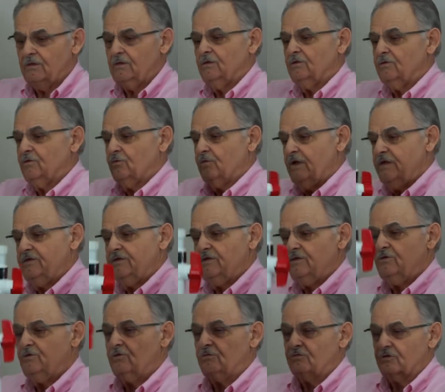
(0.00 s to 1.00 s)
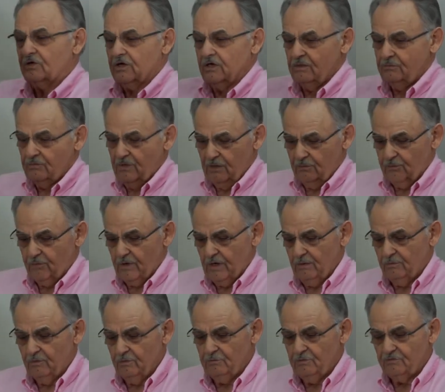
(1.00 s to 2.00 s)
The way that you overcome that
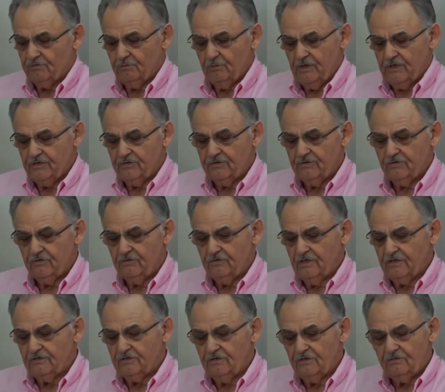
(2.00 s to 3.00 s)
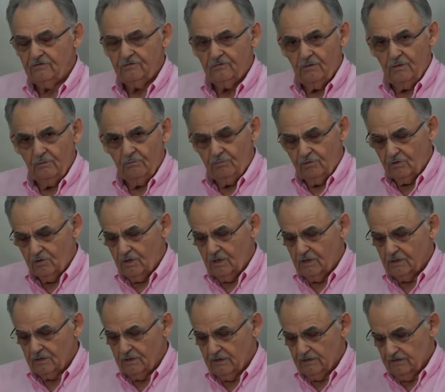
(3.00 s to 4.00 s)
problem is make sure that this
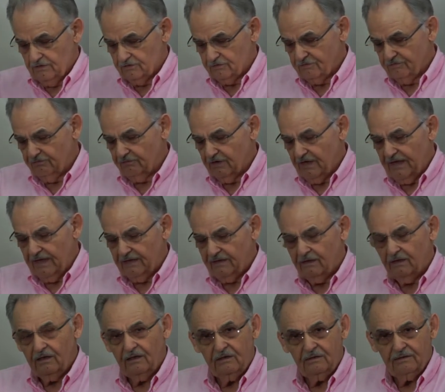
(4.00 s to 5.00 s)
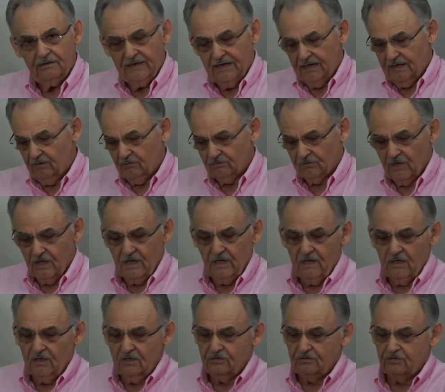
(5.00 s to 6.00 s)
plug is flat down
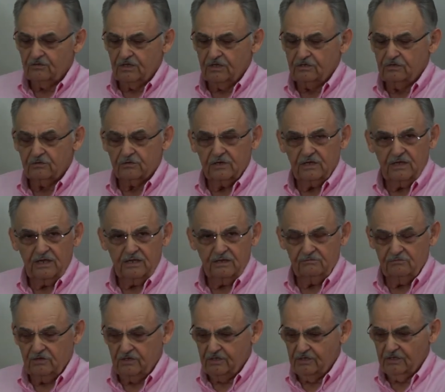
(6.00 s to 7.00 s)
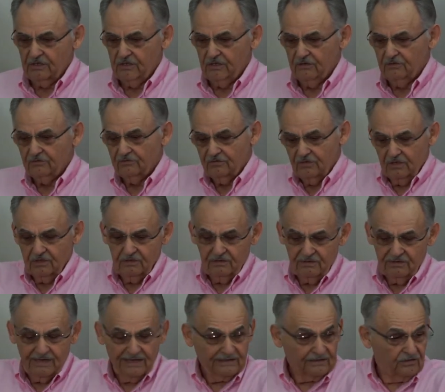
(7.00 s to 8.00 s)
so that your cavity is
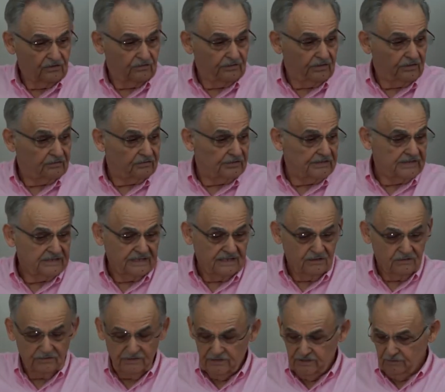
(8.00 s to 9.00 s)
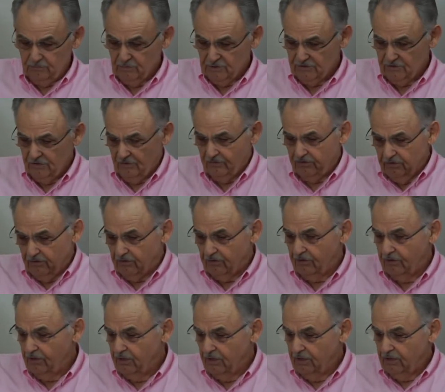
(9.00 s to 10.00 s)
not going to leak out any
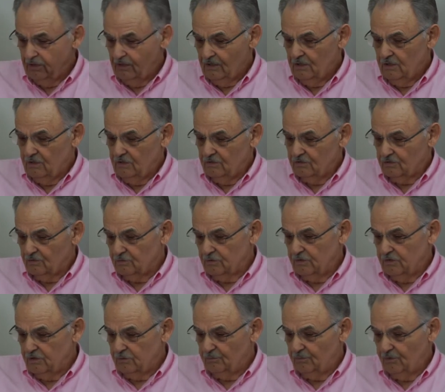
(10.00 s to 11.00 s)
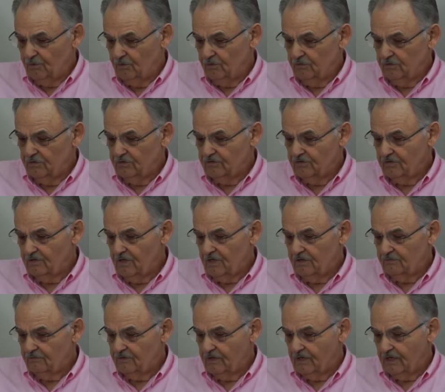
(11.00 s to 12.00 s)
material. So we're going to pull this
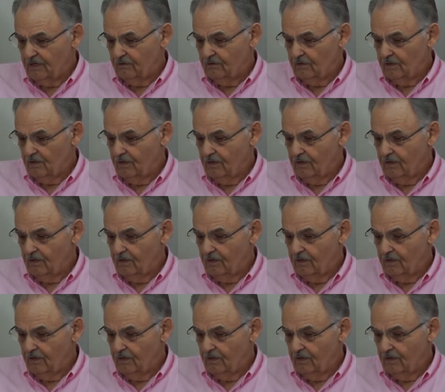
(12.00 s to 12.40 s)
shaft out